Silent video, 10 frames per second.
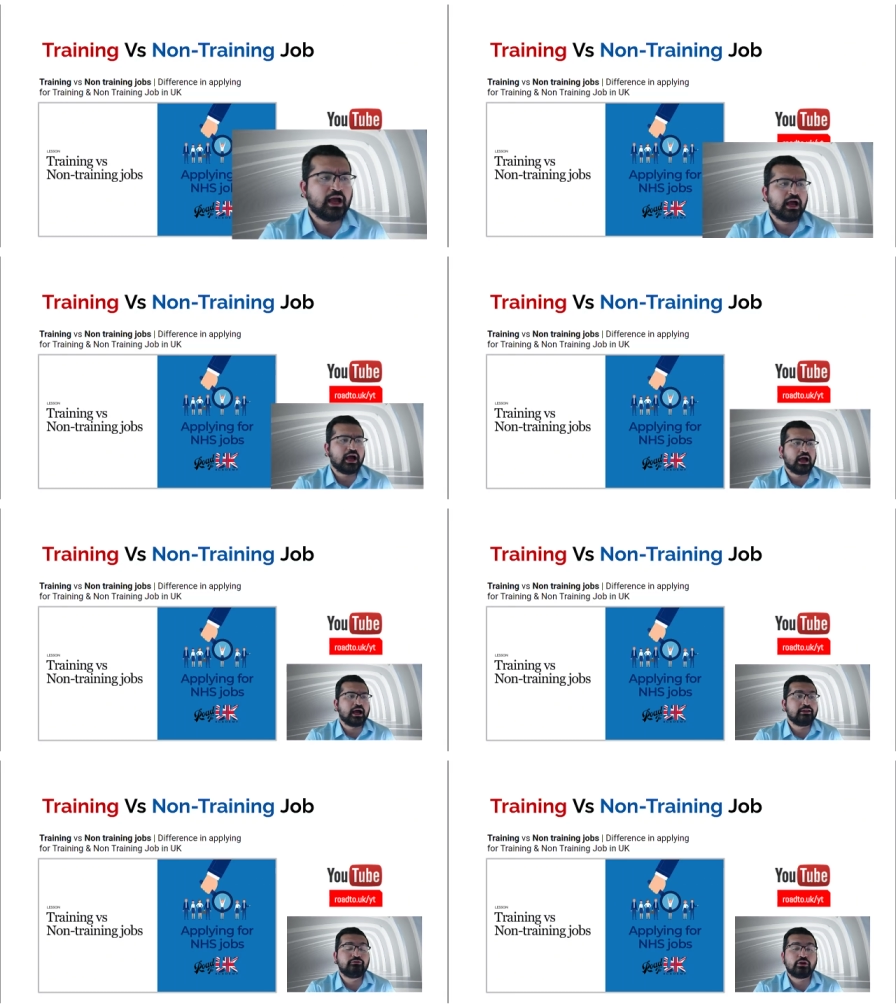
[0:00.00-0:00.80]

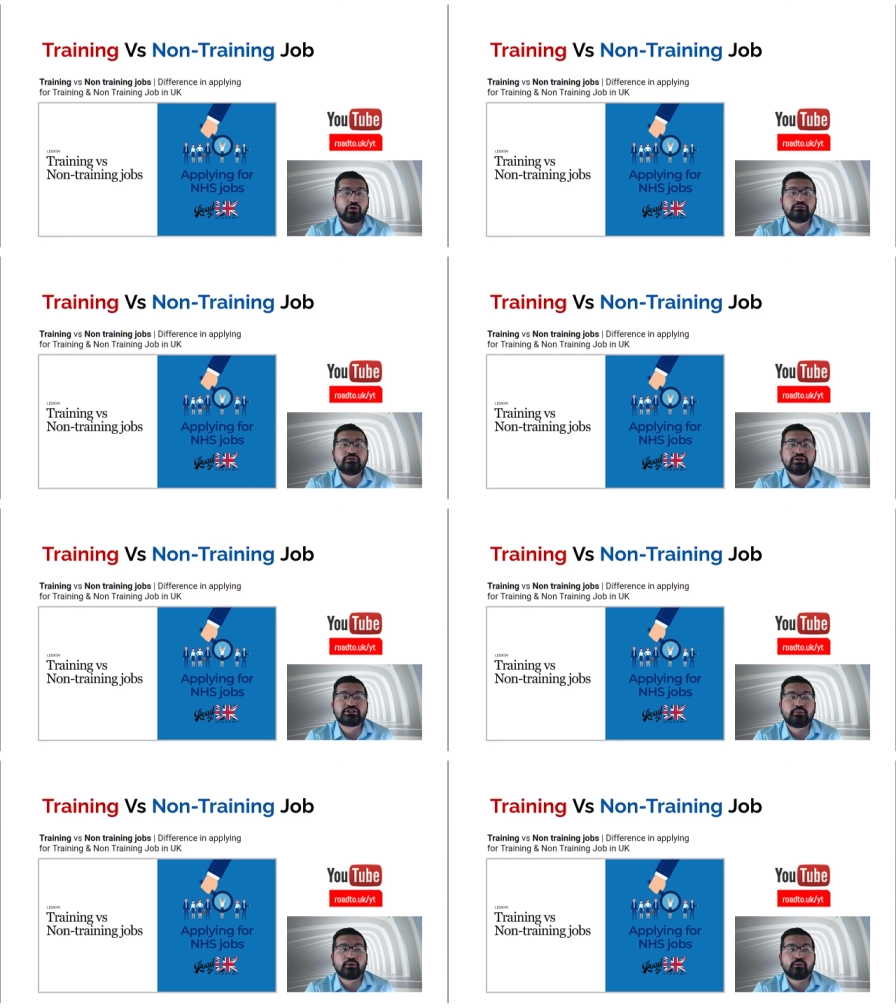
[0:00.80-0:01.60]
Uh, if you're confused
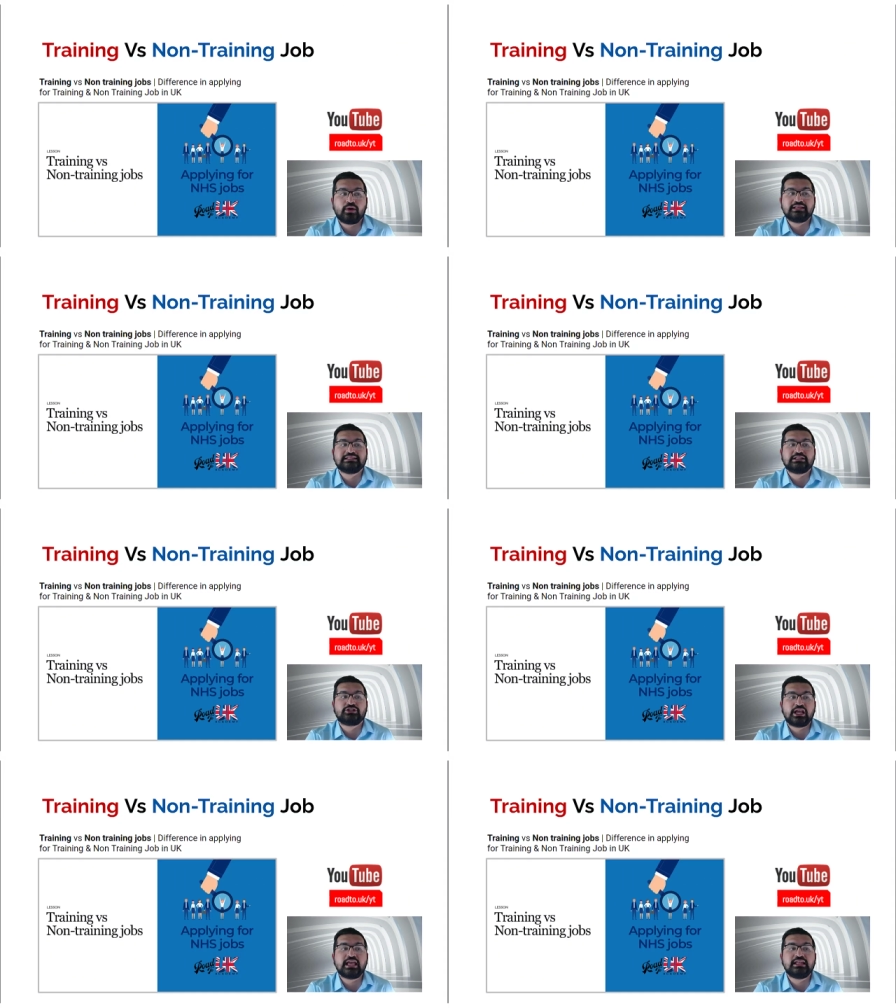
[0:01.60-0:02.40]
about what is a
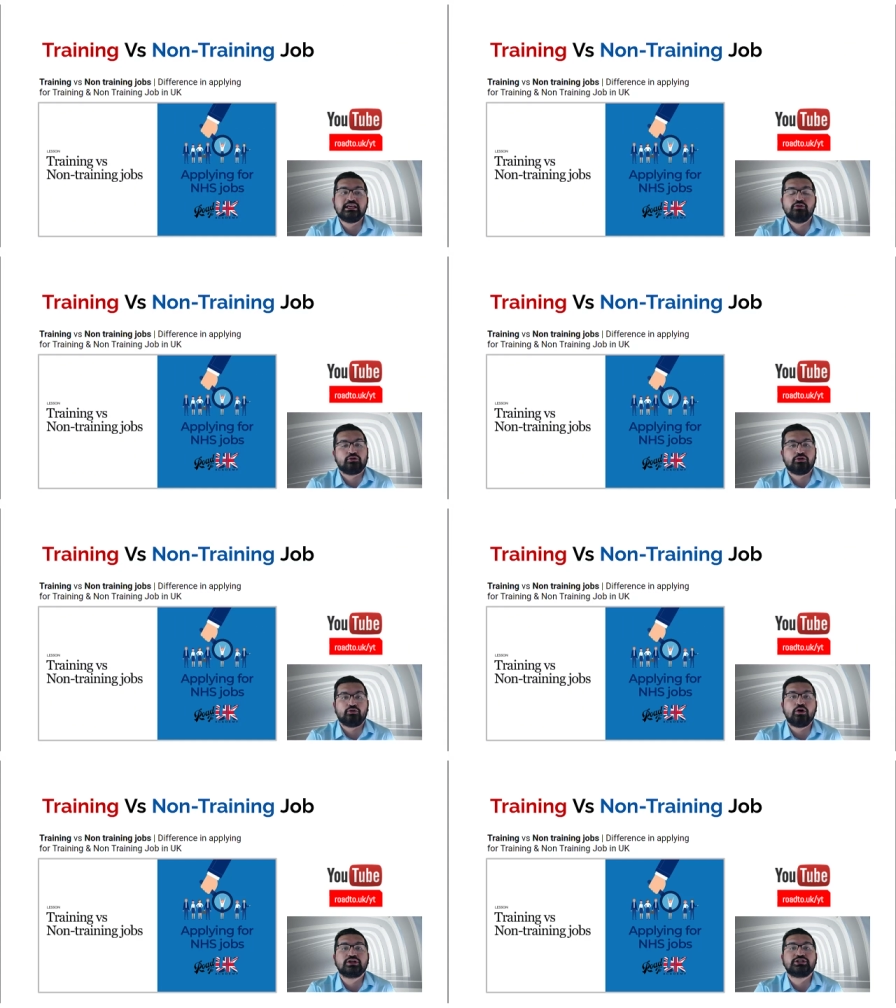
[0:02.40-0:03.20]
training or a
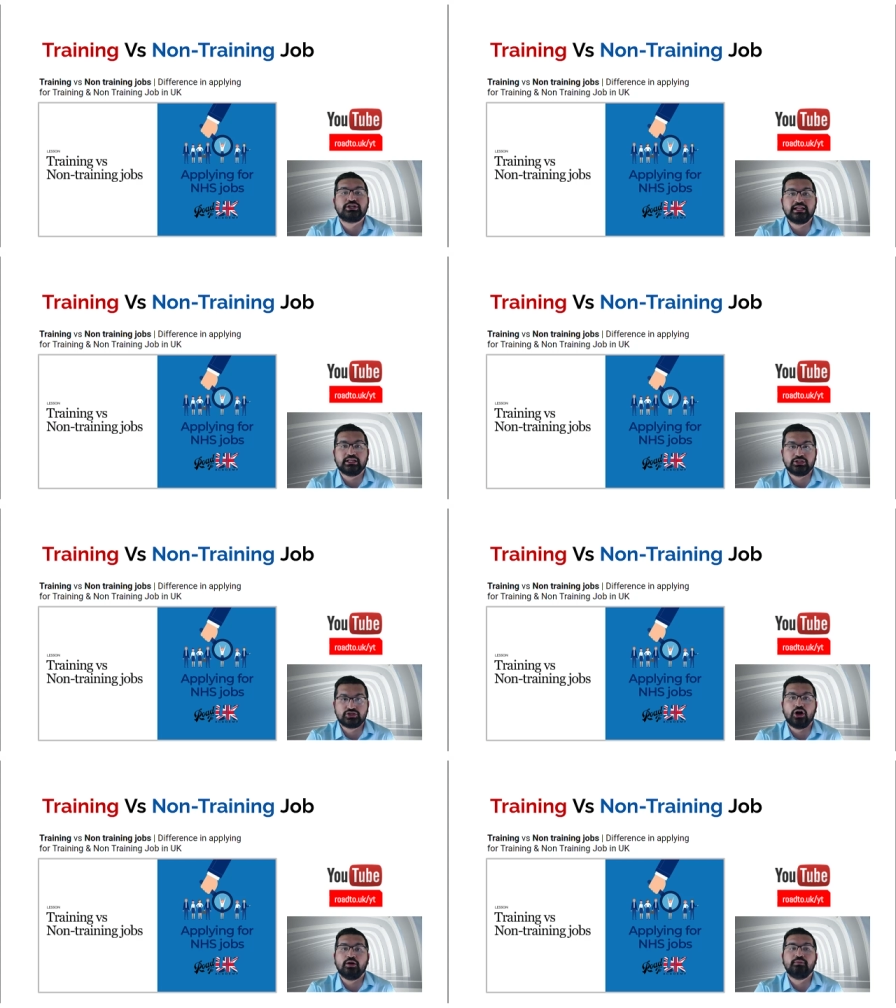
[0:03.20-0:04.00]
non-training
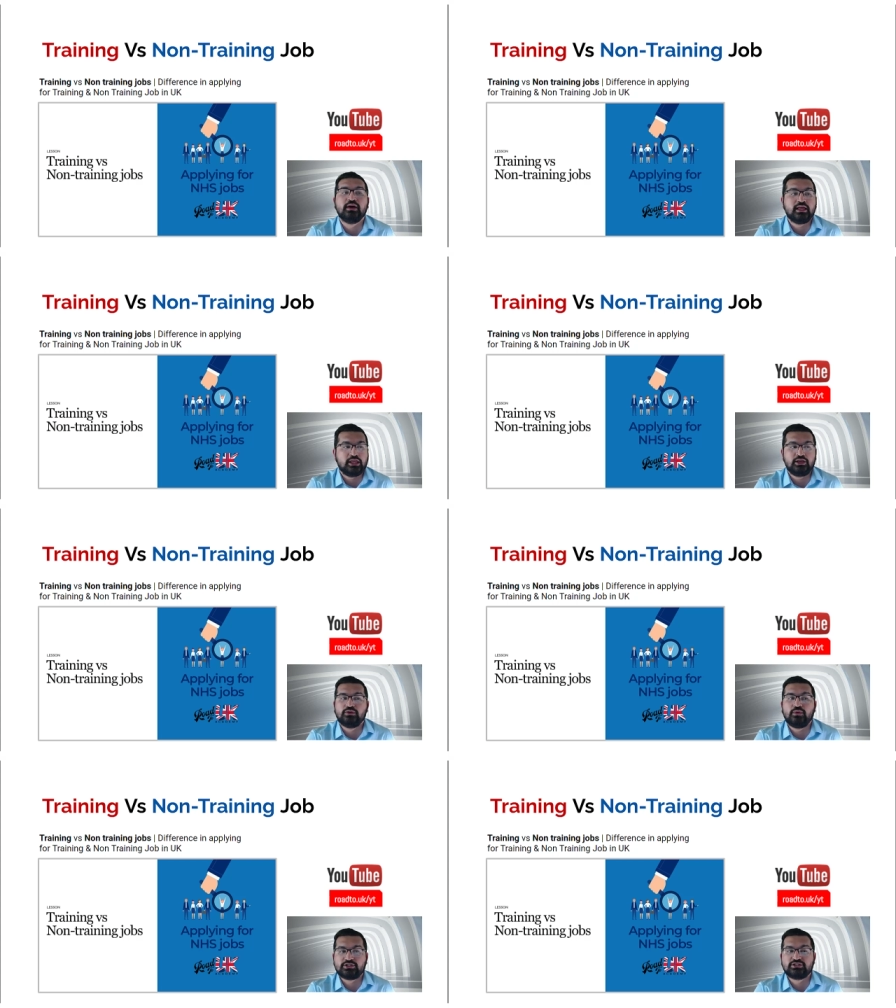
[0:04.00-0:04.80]
job, you
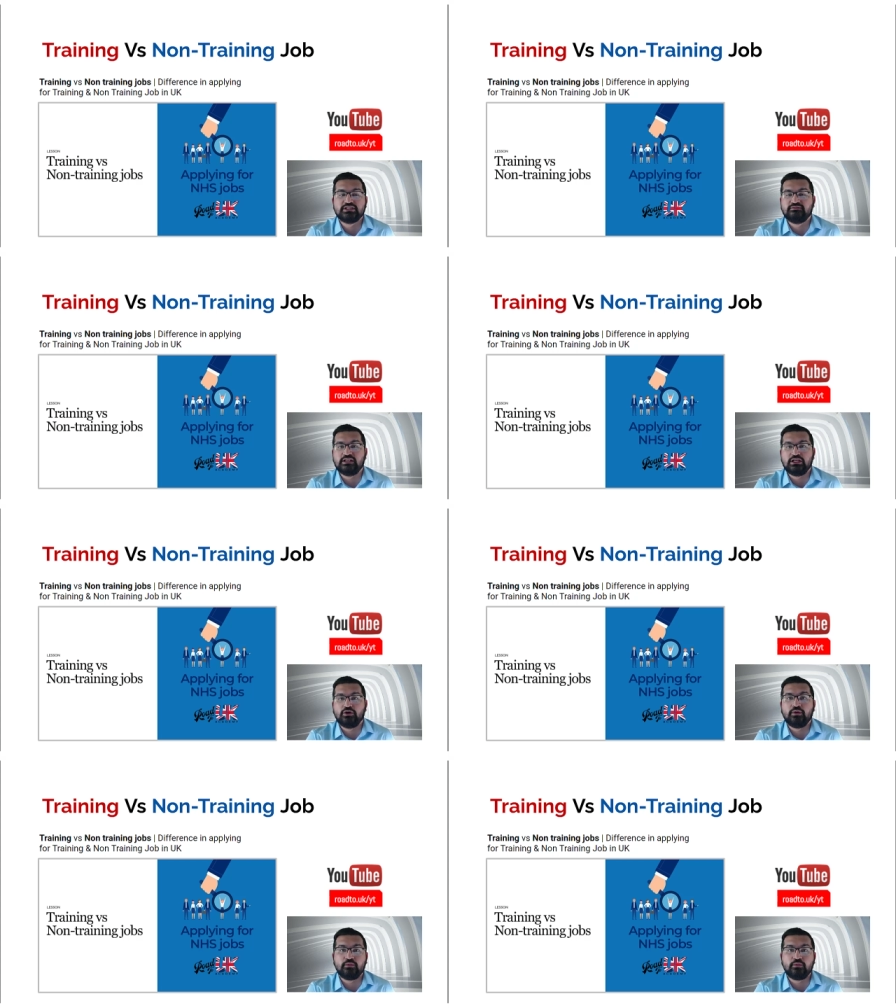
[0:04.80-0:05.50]
can watch this video.